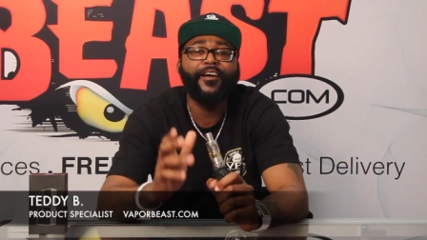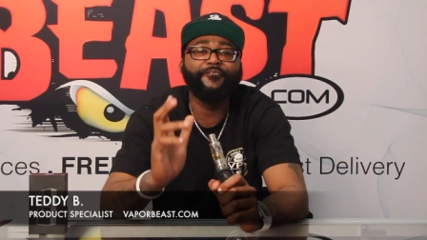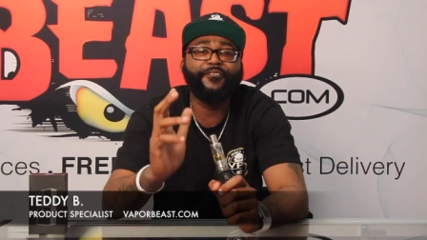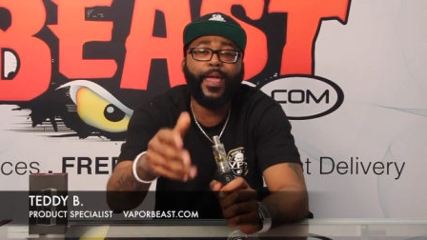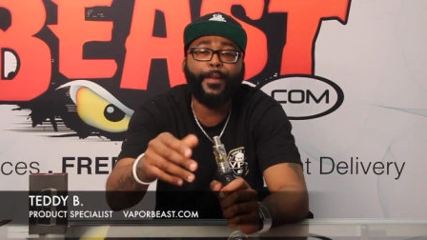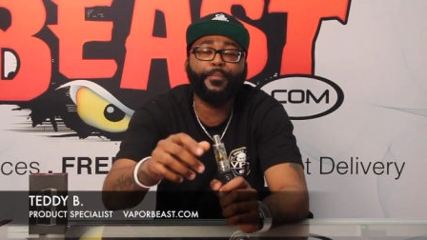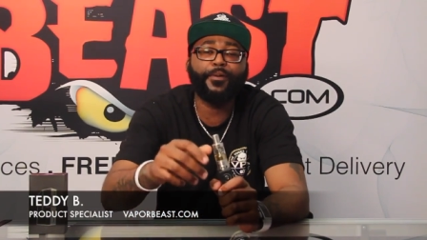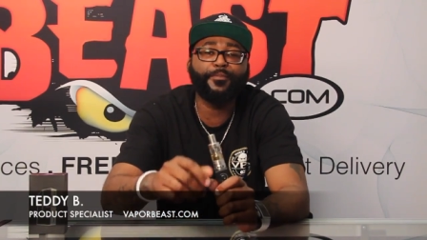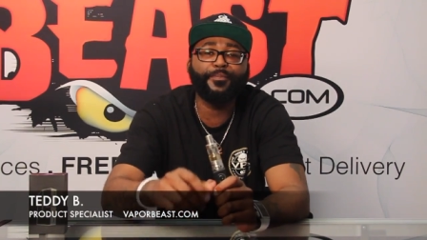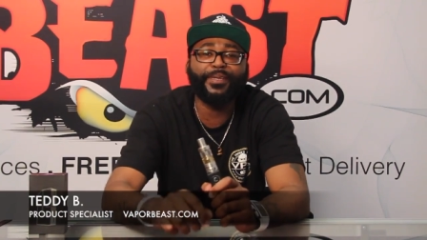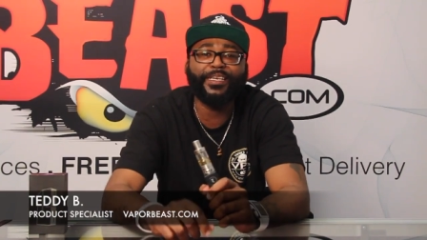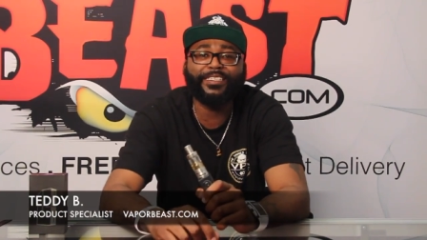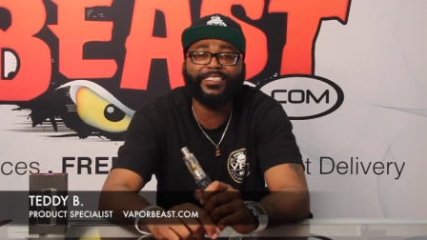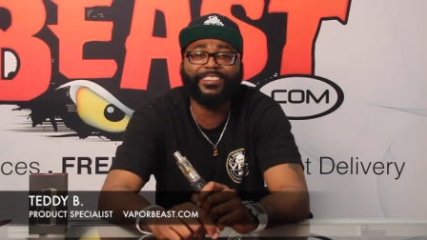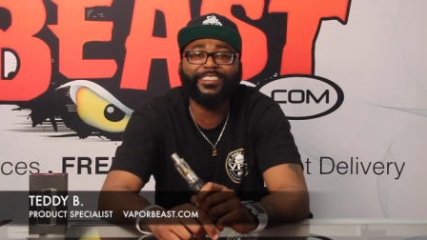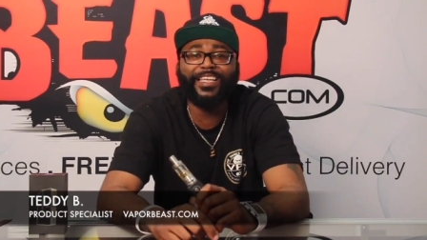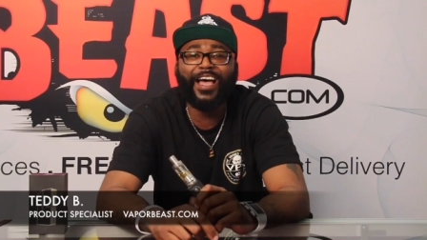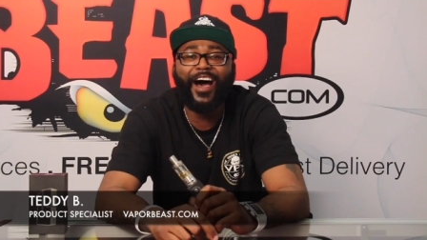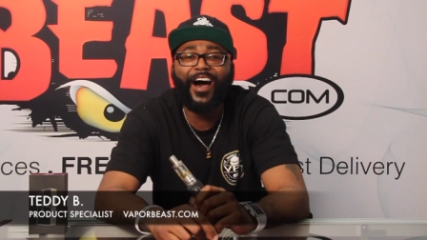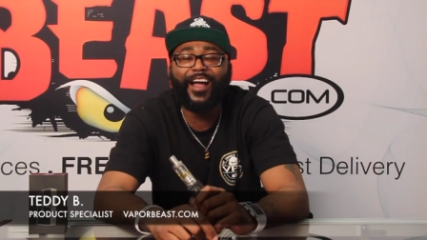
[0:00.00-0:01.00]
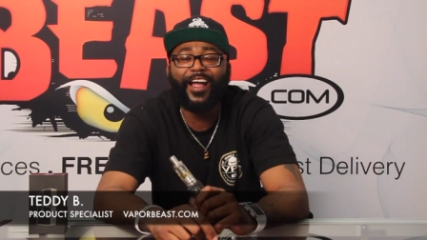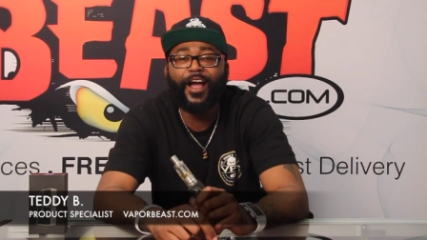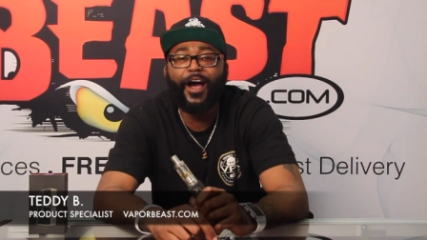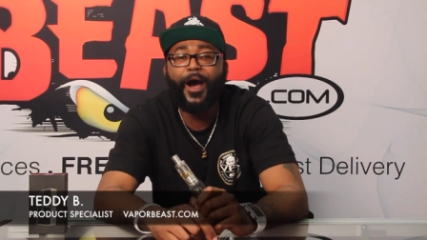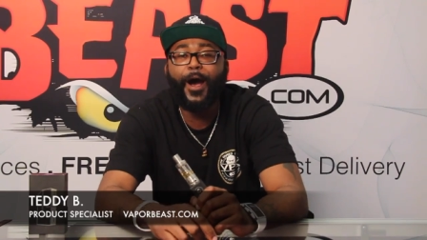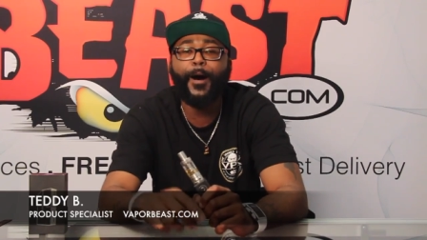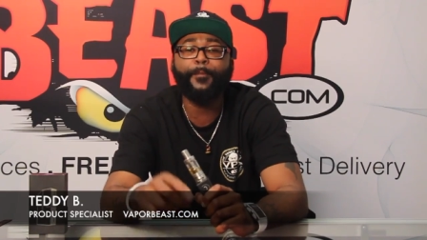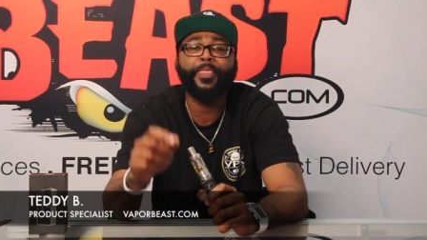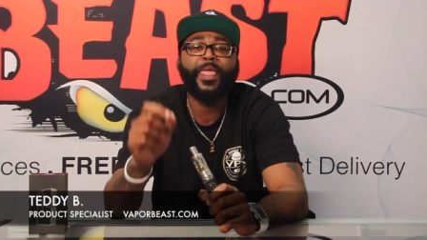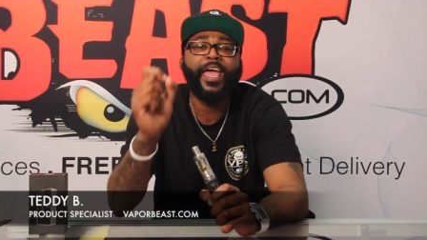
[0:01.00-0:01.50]

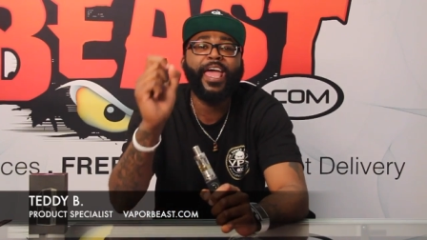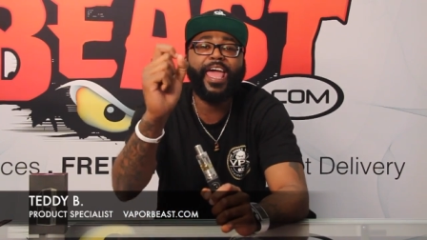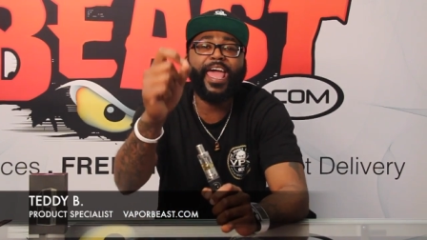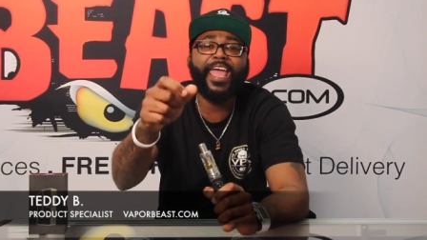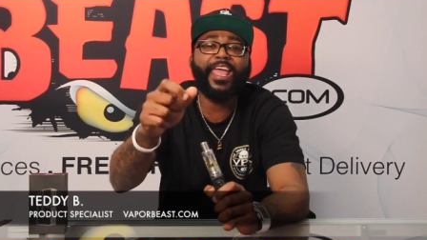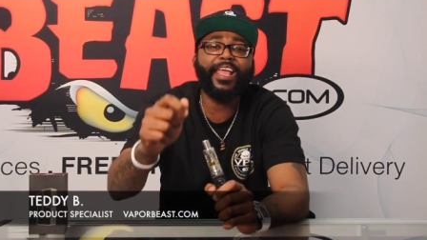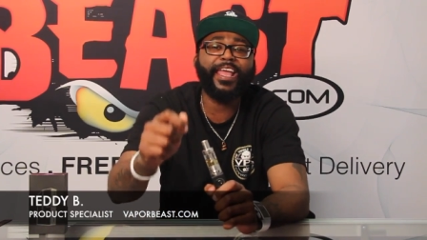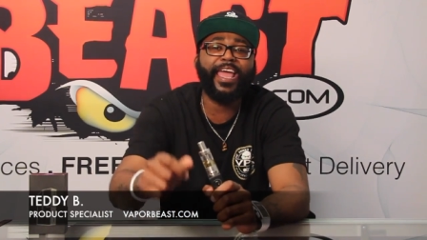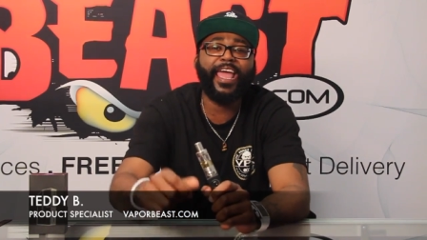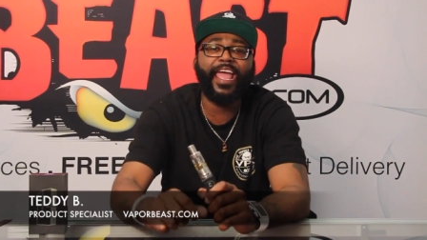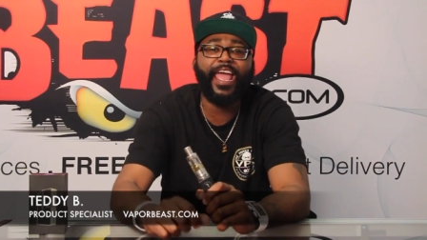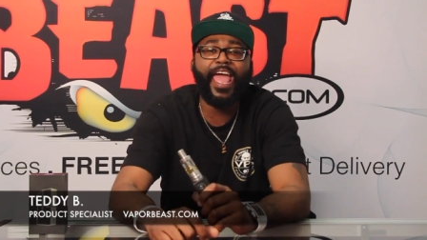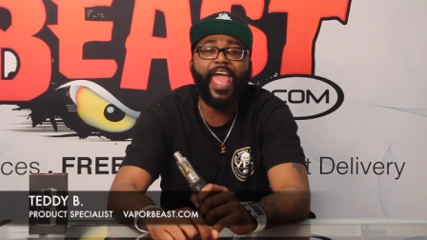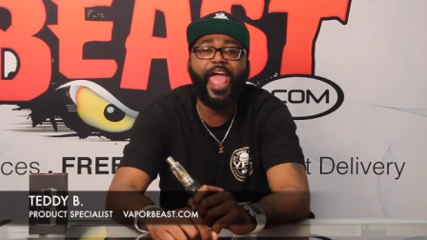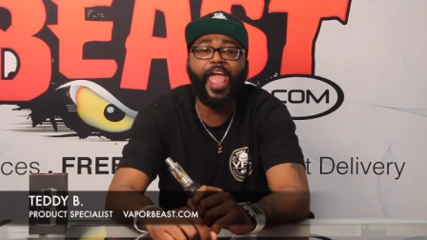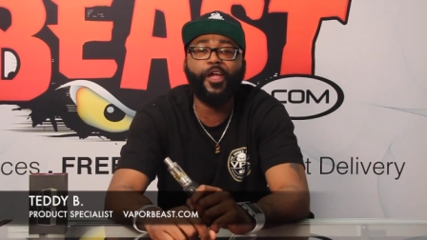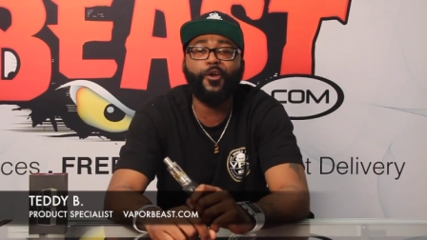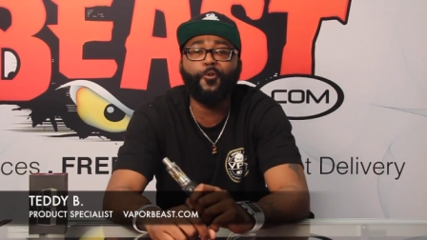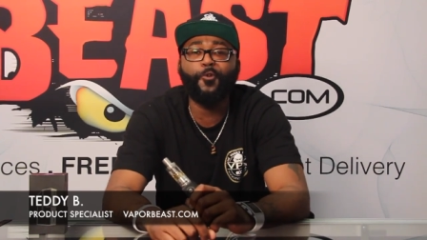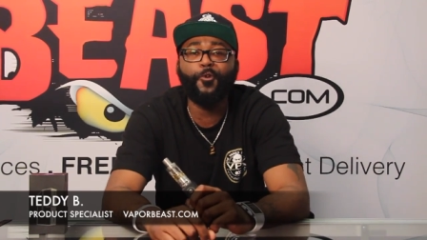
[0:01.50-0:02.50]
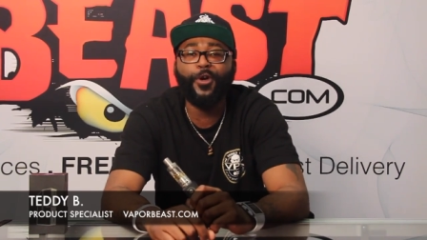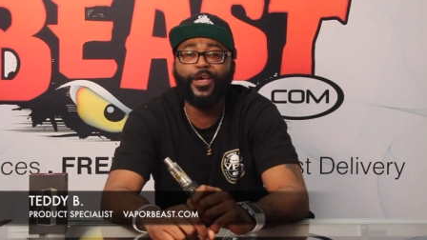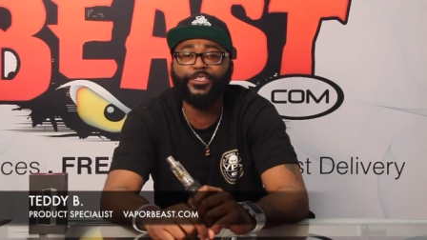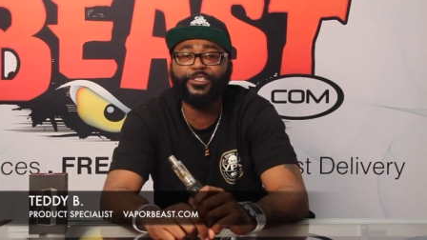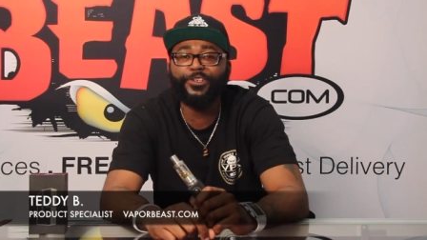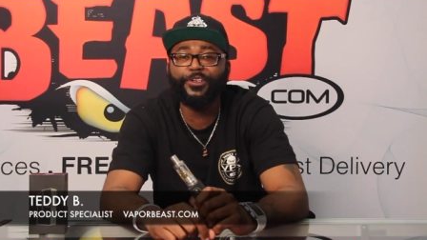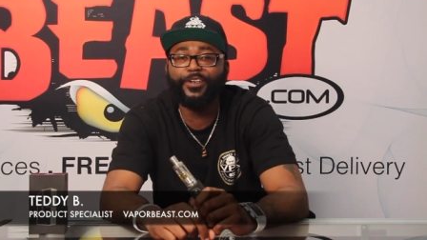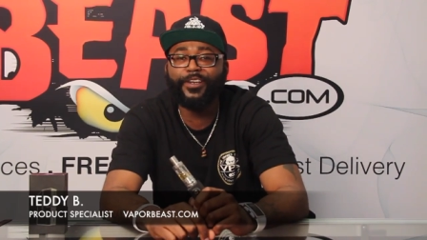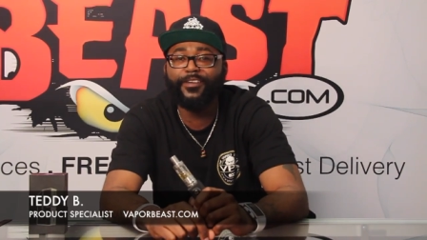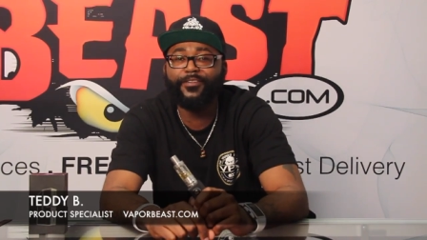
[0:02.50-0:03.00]
VaporBeast.com, aka
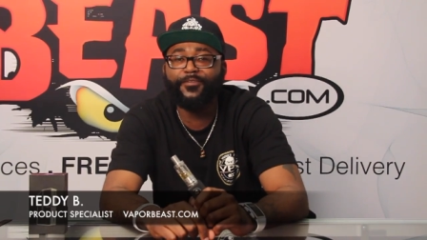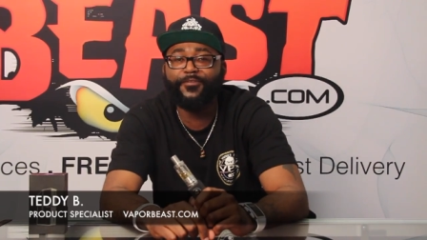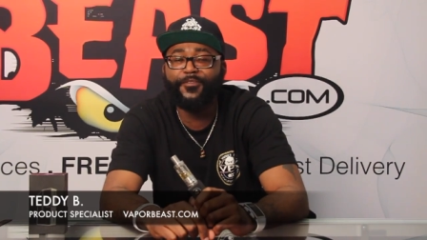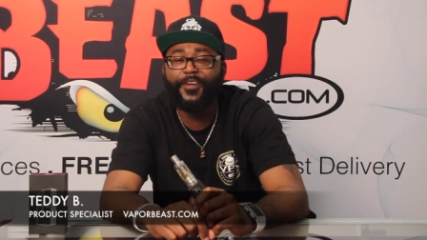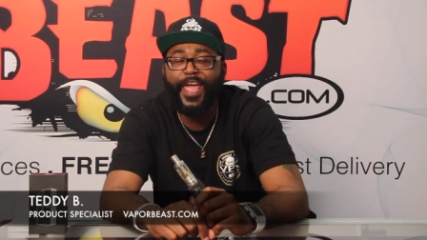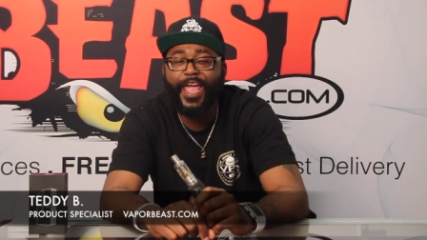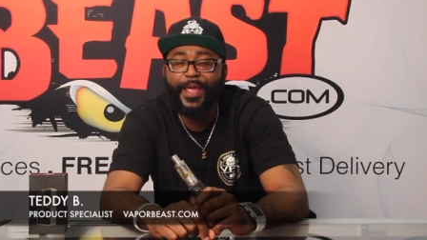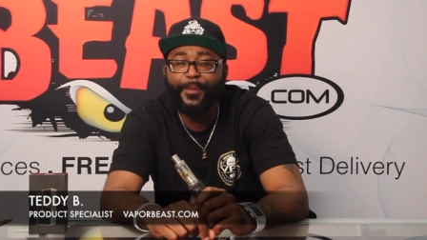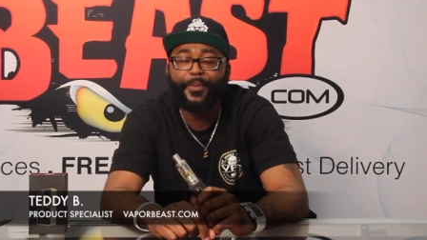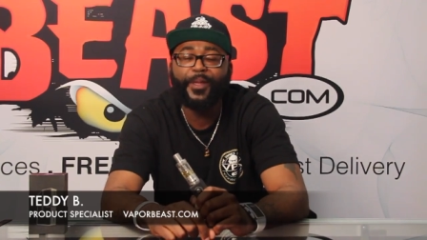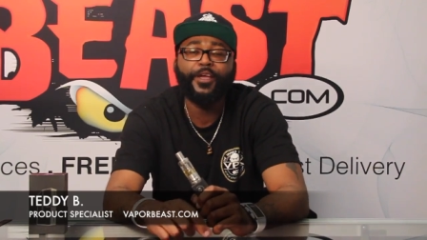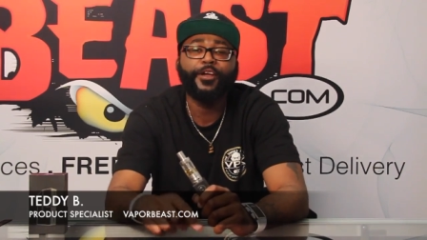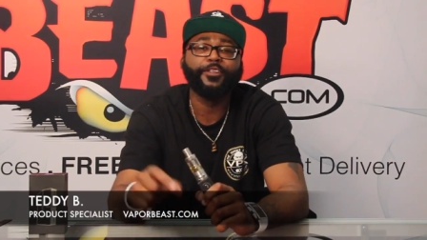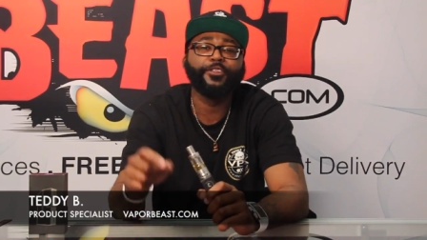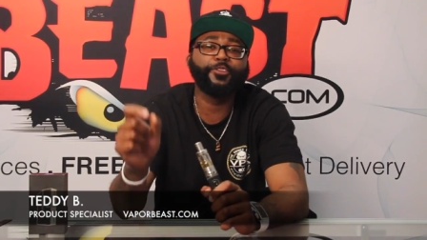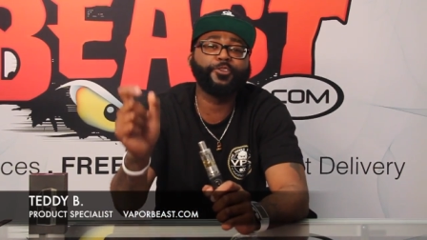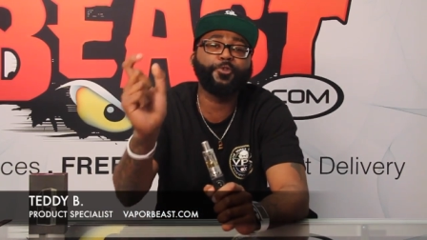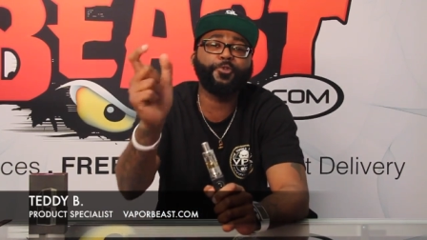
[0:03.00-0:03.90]
Wizard of Vape,